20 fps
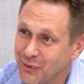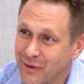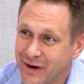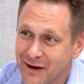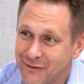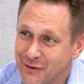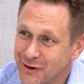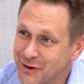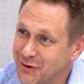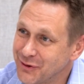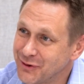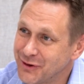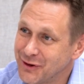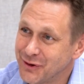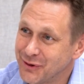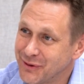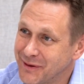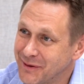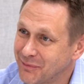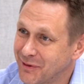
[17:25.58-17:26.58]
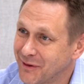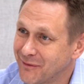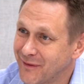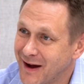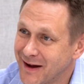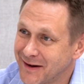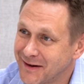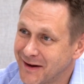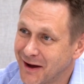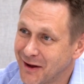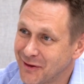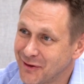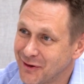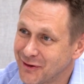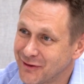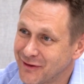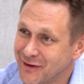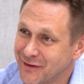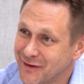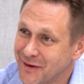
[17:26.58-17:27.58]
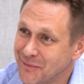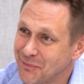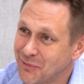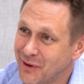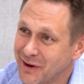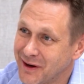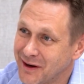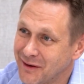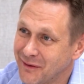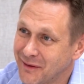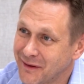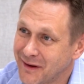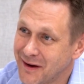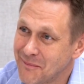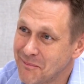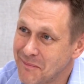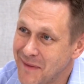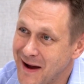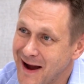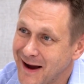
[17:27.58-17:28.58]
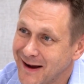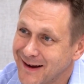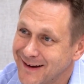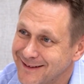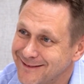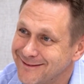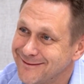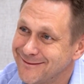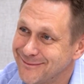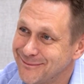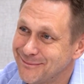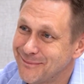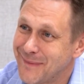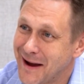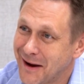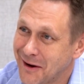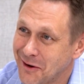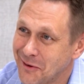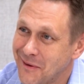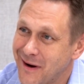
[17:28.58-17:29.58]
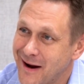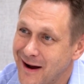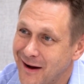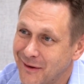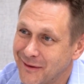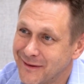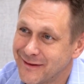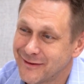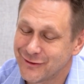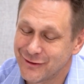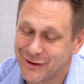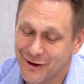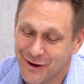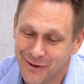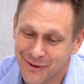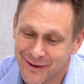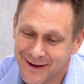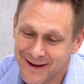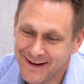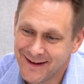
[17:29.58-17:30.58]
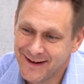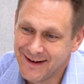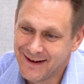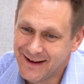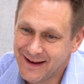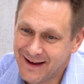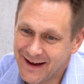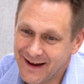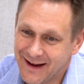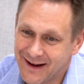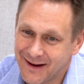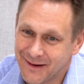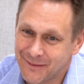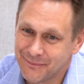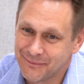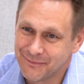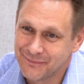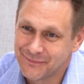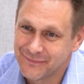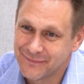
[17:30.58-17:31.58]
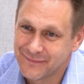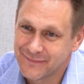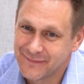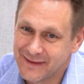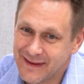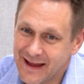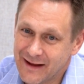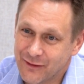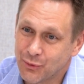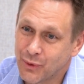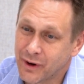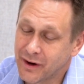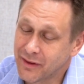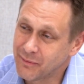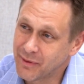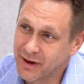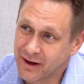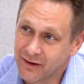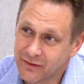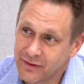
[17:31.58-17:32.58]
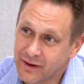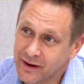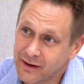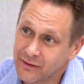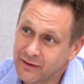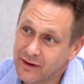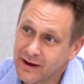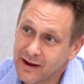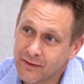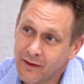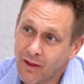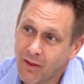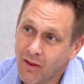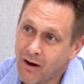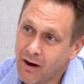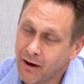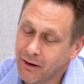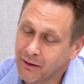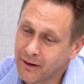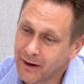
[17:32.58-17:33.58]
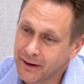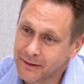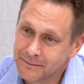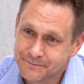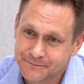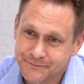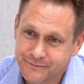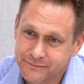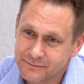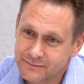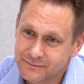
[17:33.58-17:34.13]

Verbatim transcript: whatever you do and provide to others at some point it'll come back back around so um, that's one of the biggest things in the long run